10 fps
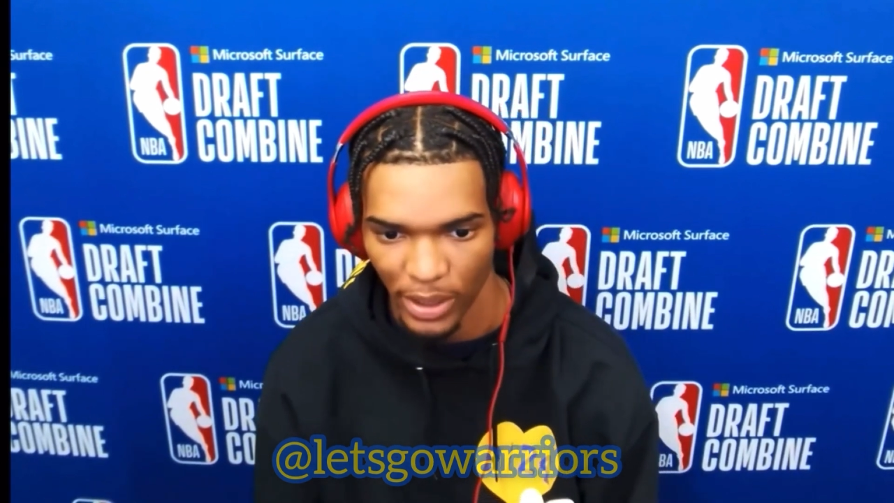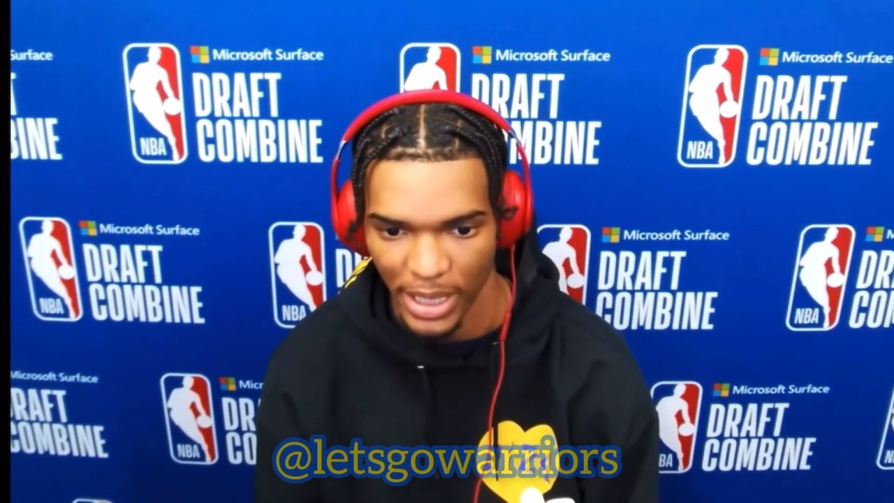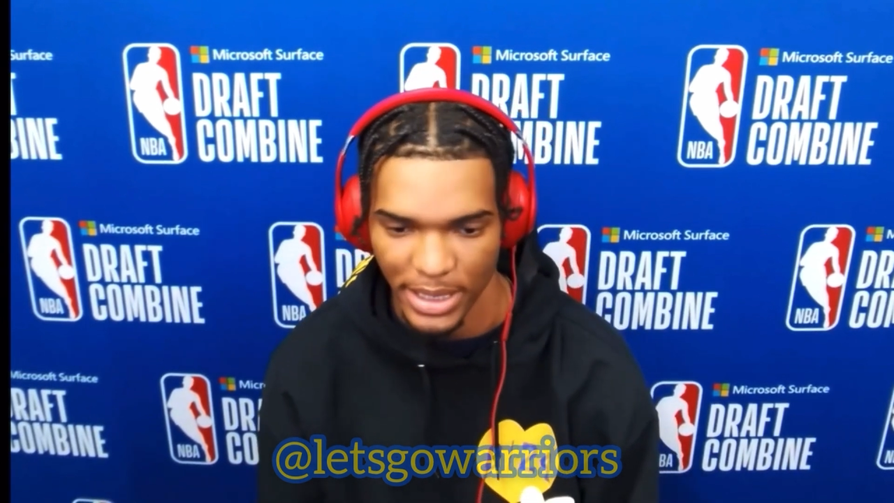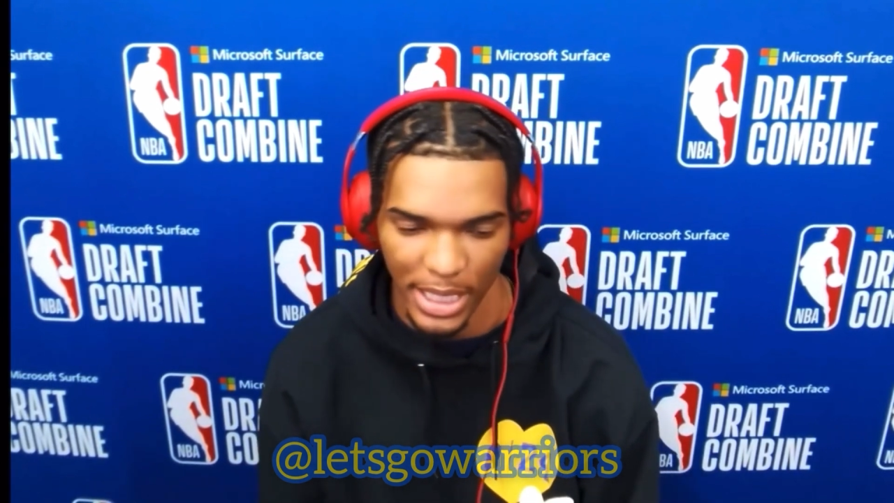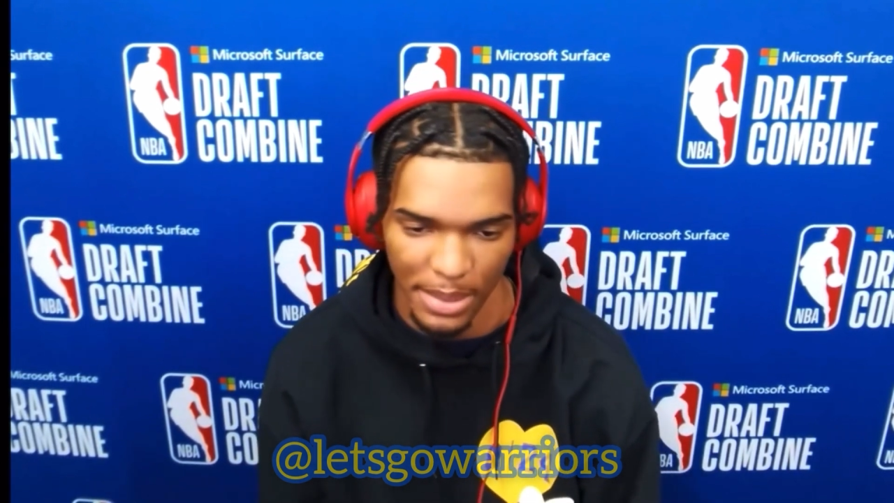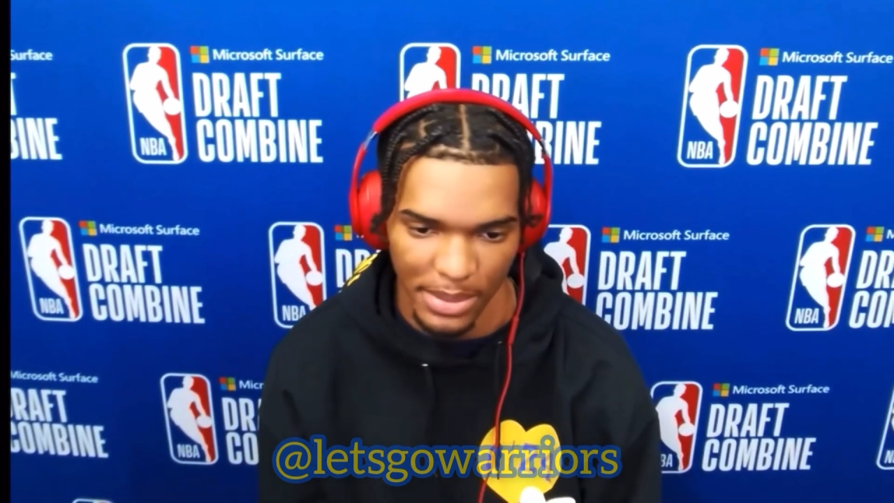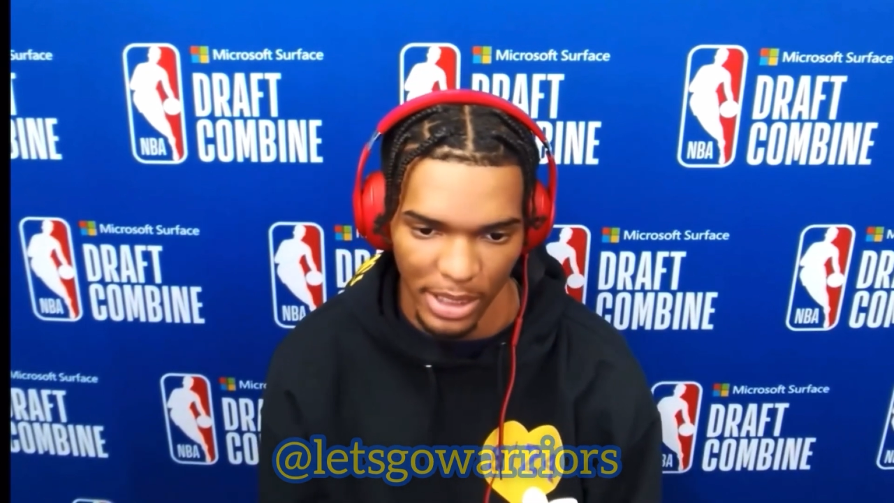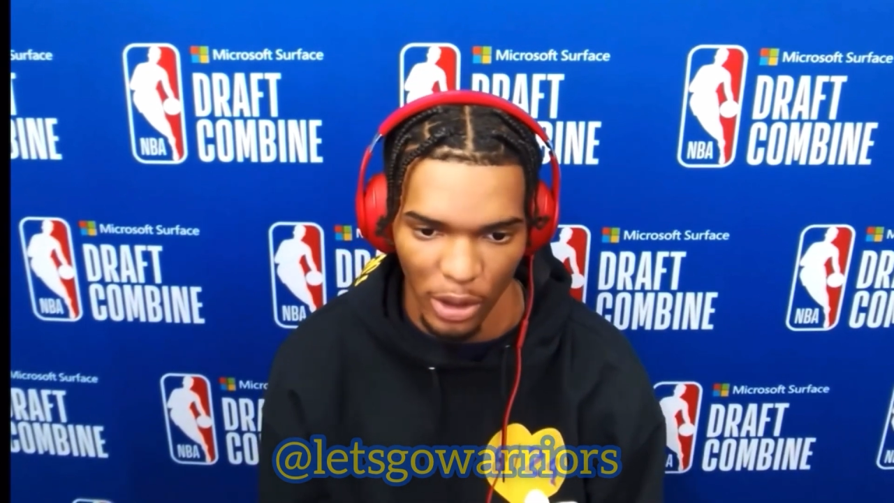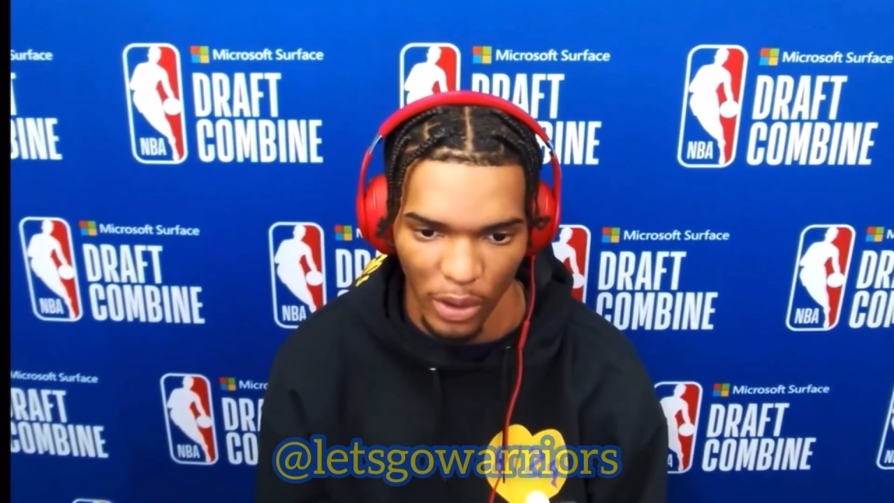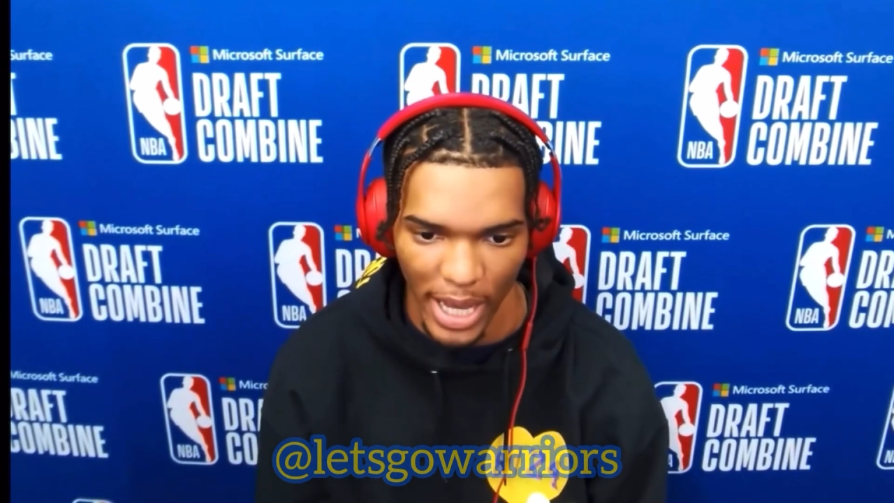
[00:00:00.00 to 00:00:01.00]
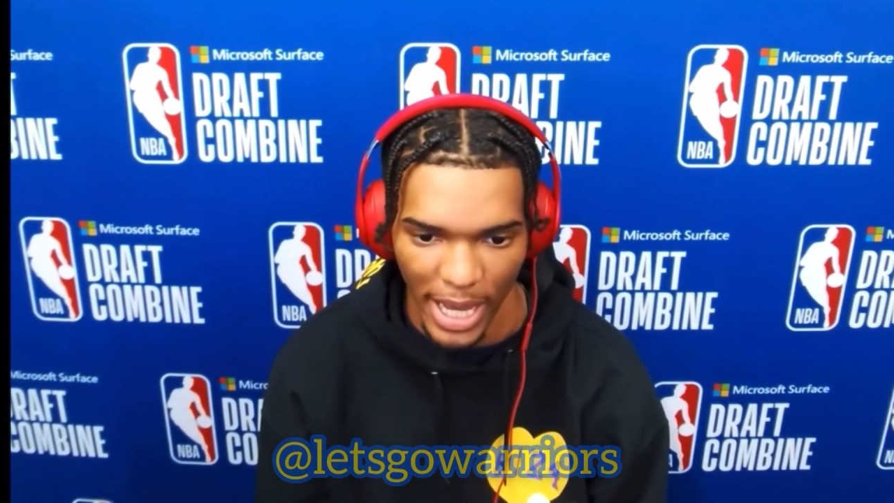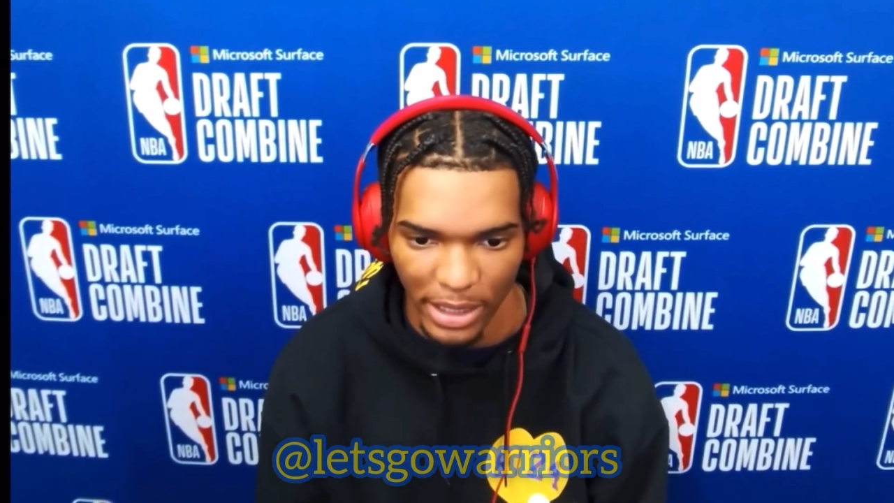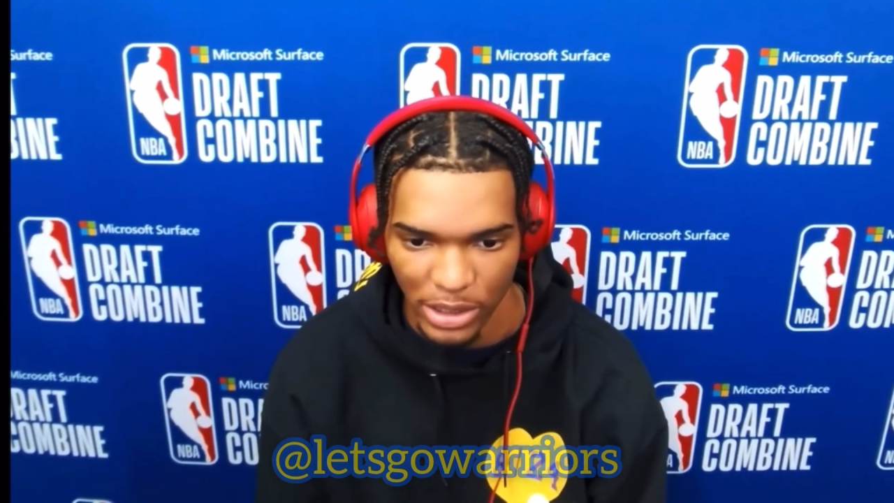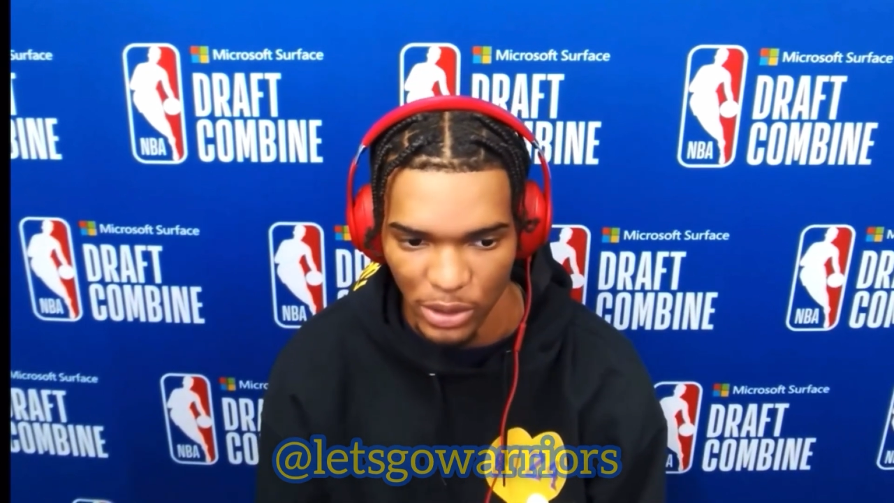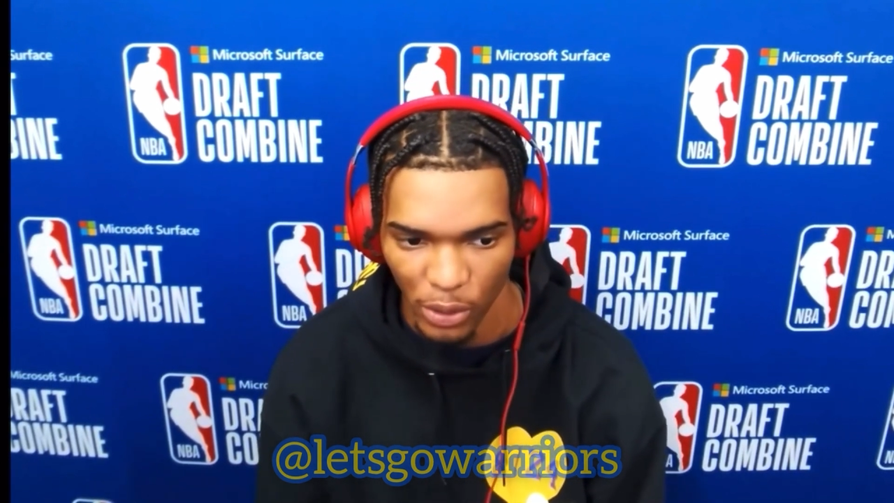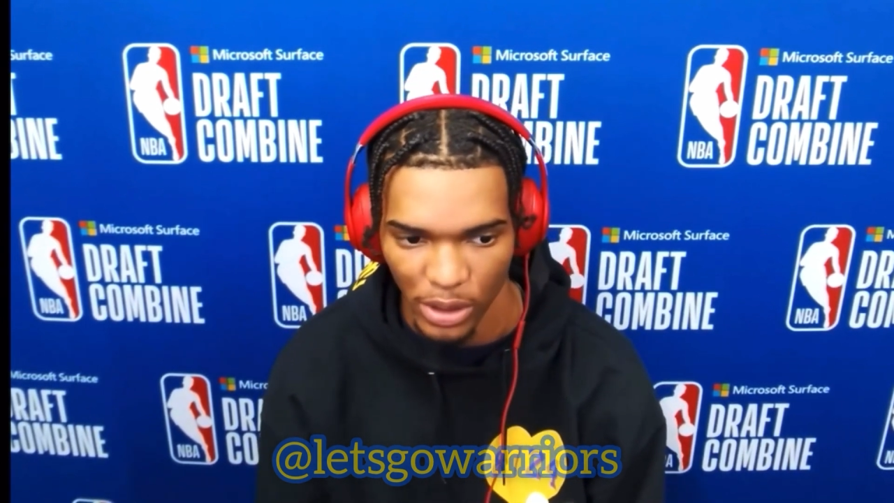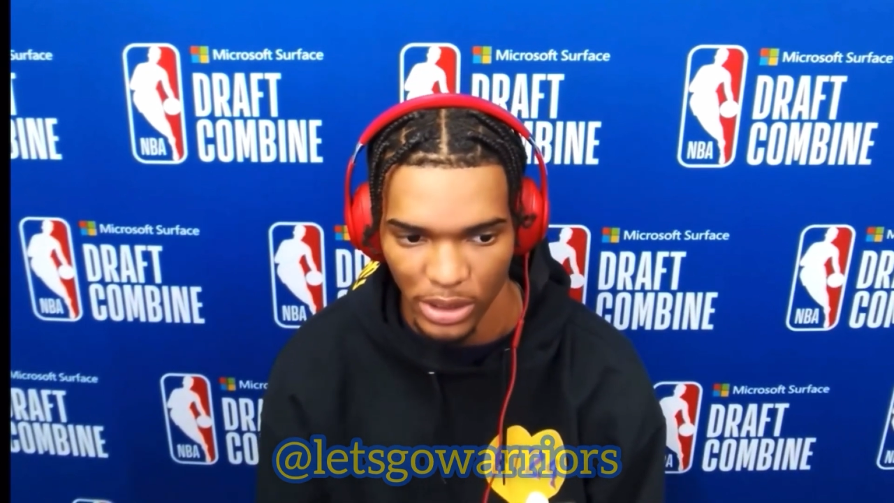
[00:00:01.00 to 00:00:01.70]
that teams didn't know I had in store.